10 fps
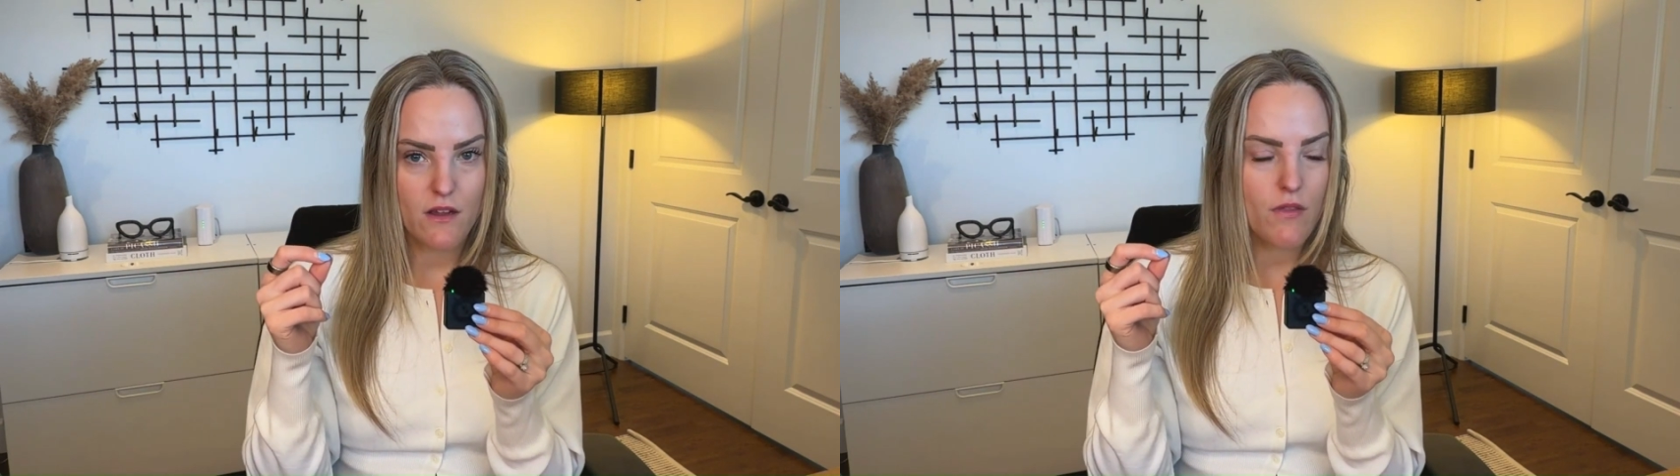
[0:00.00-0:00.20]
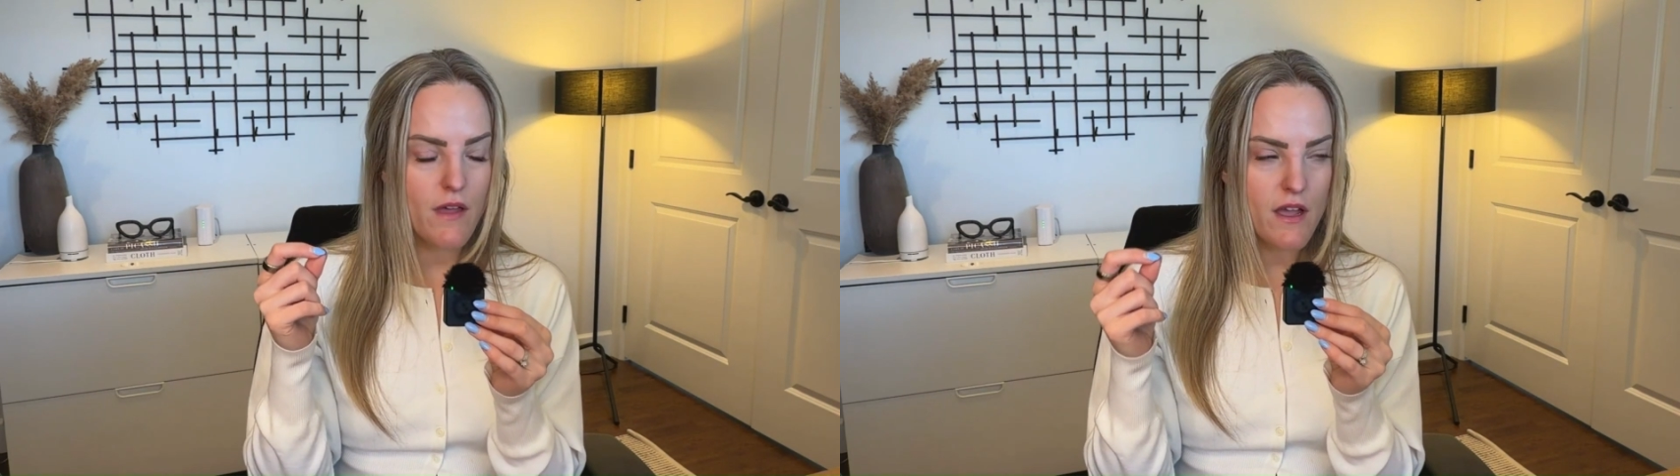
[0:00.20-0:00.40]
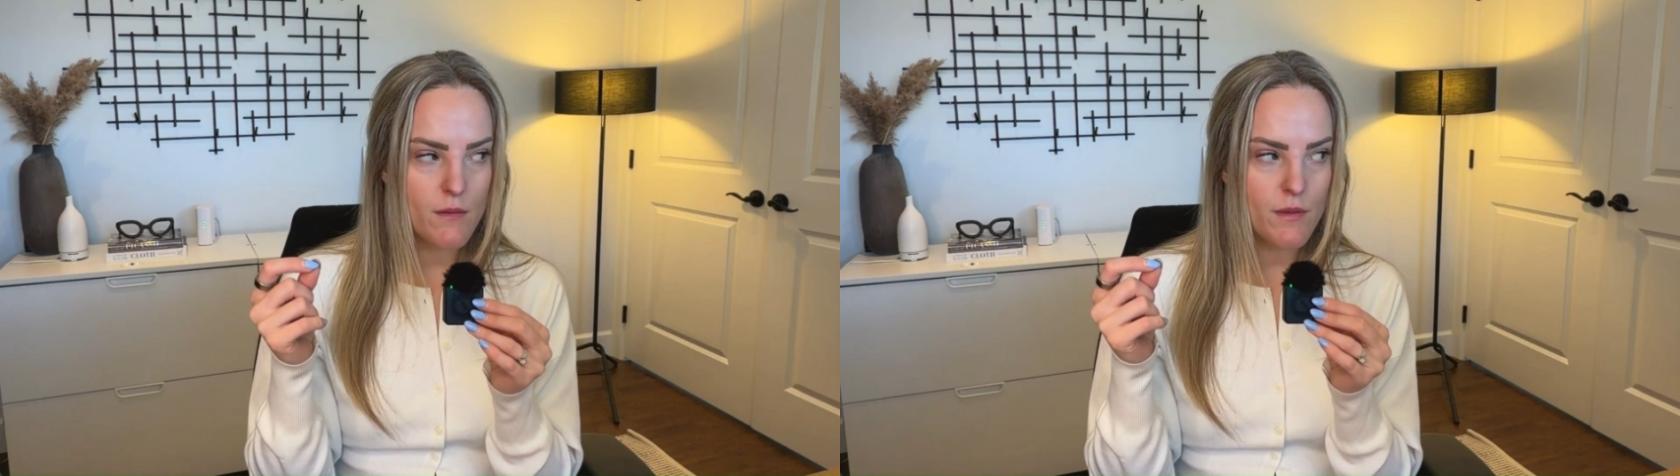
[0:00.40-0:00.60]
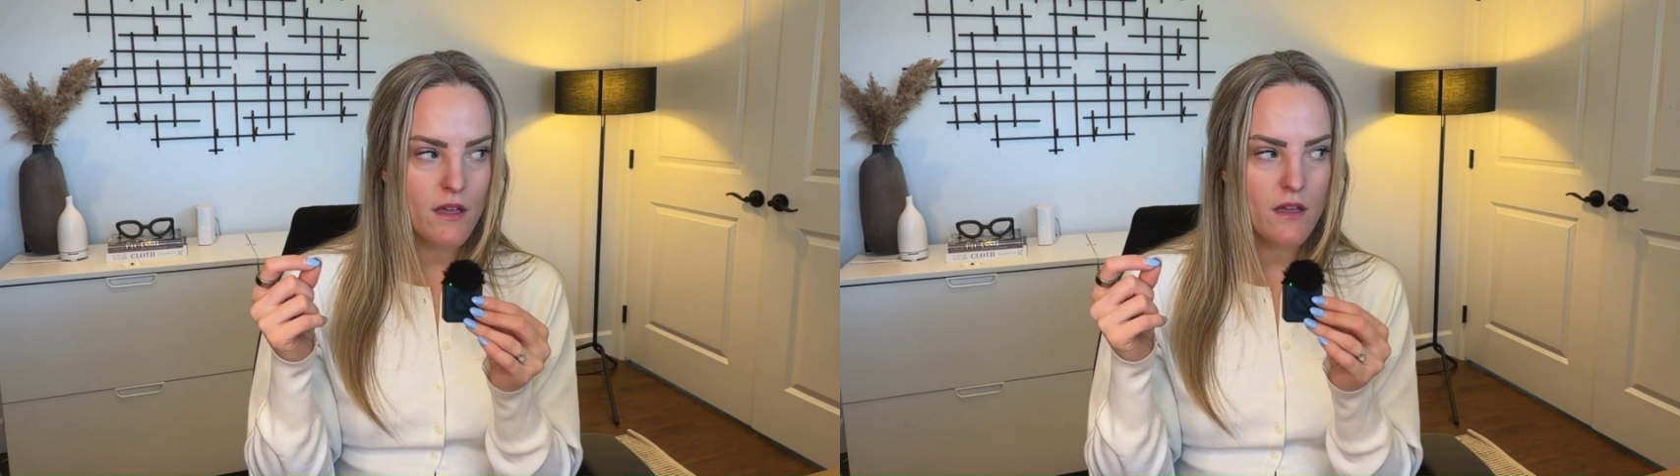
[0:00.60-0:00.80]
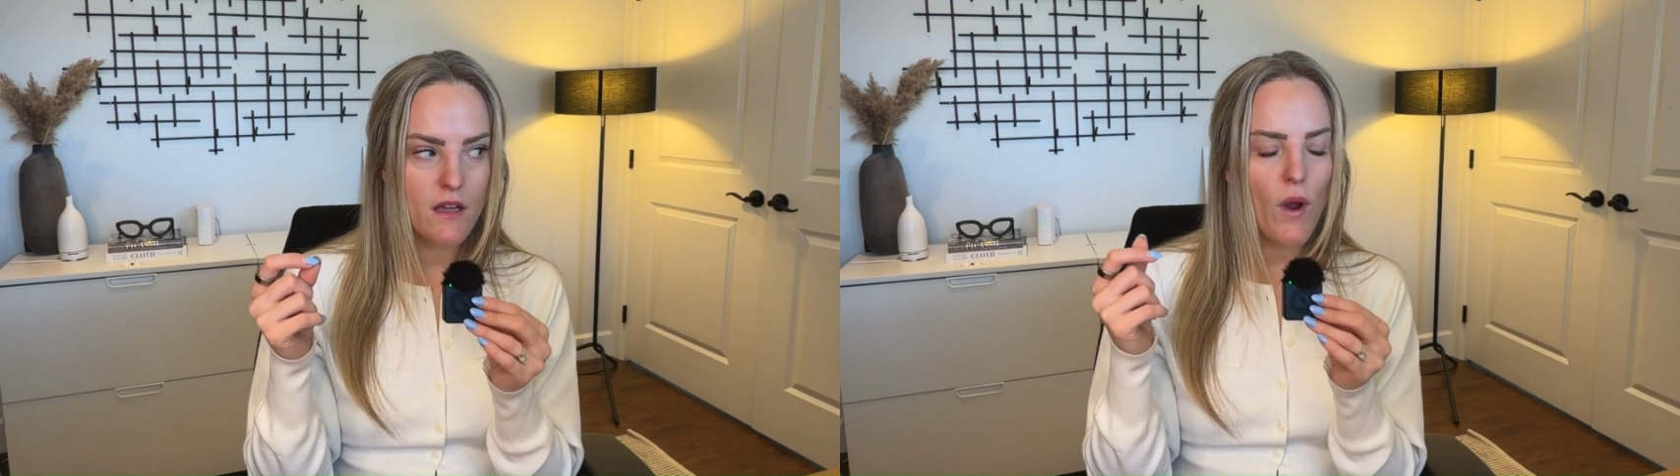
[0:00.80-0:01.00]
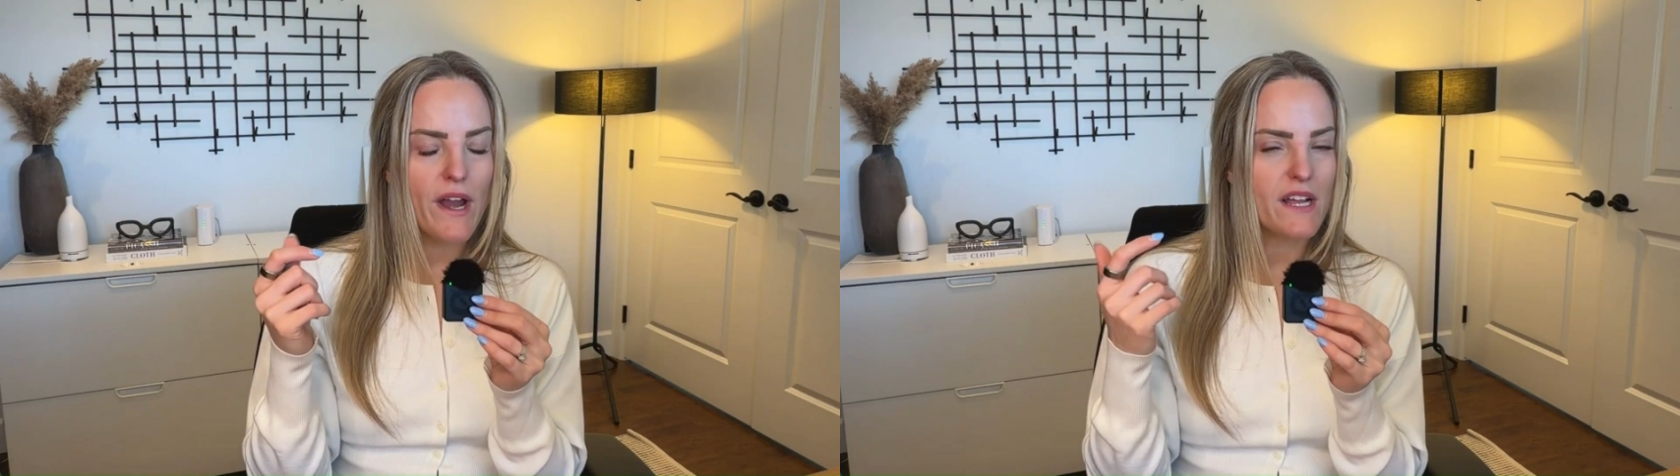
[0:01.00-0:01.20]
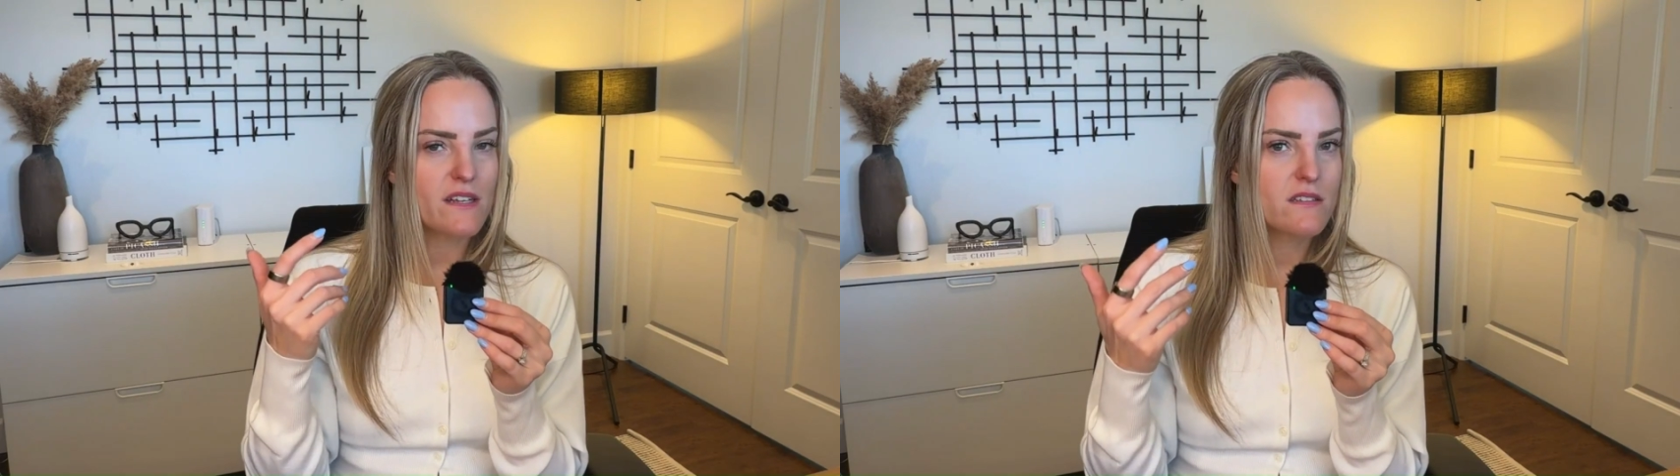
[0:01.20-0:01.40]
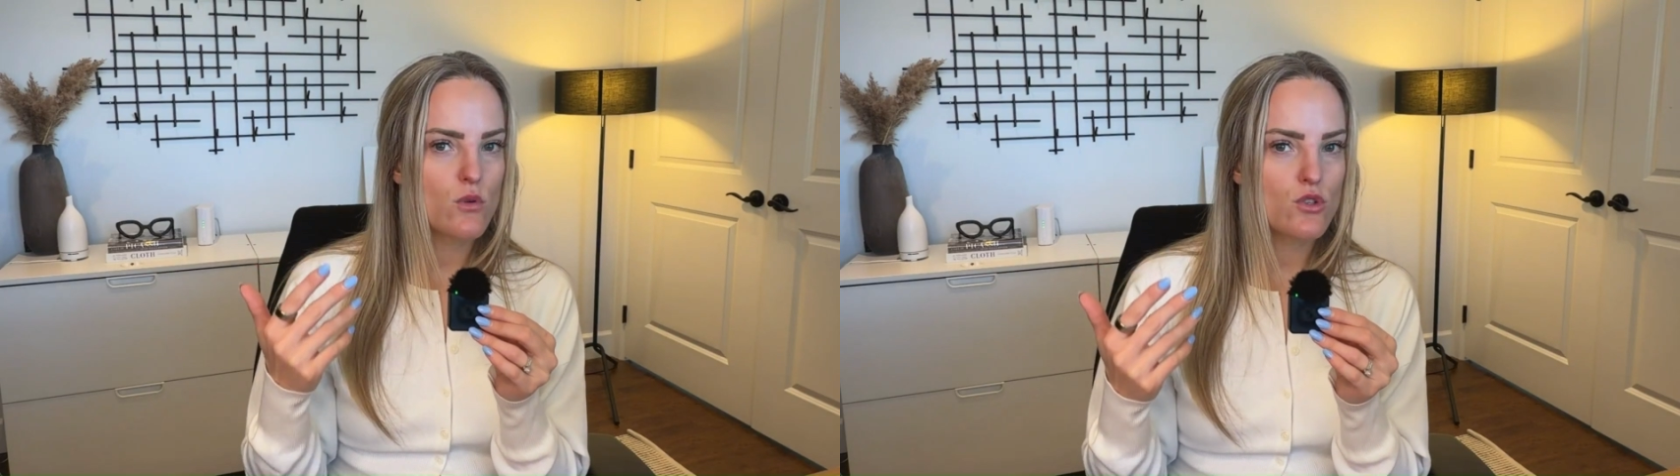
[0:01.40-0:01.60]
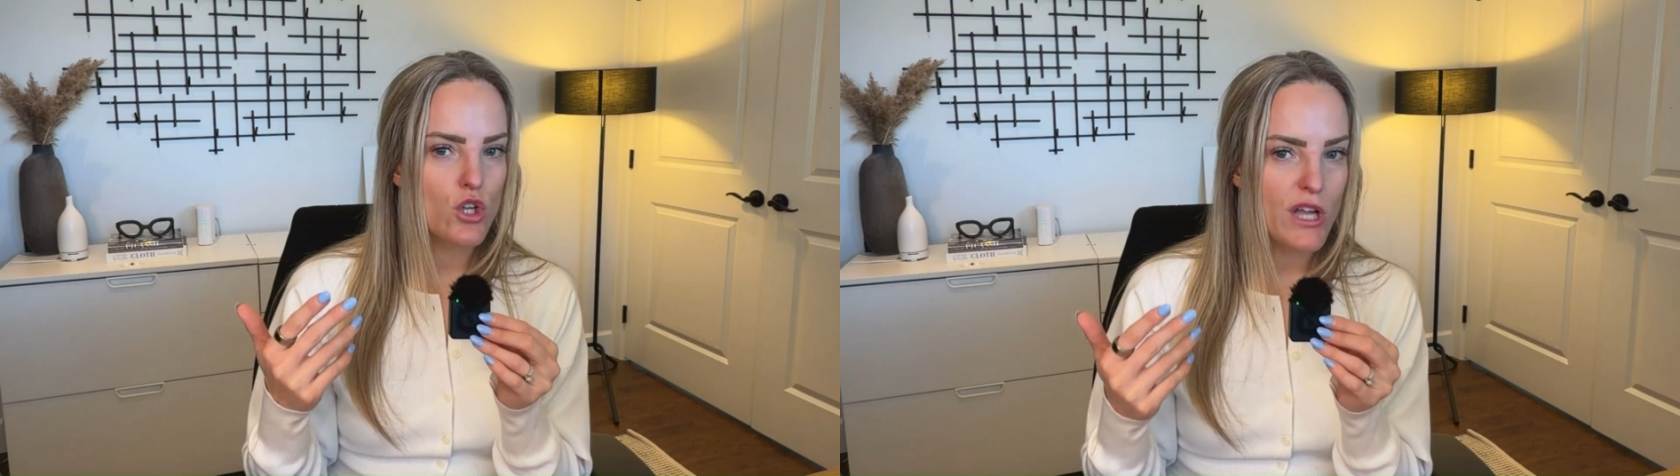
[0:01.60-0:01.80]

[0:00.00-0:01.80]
Are they going to be writing social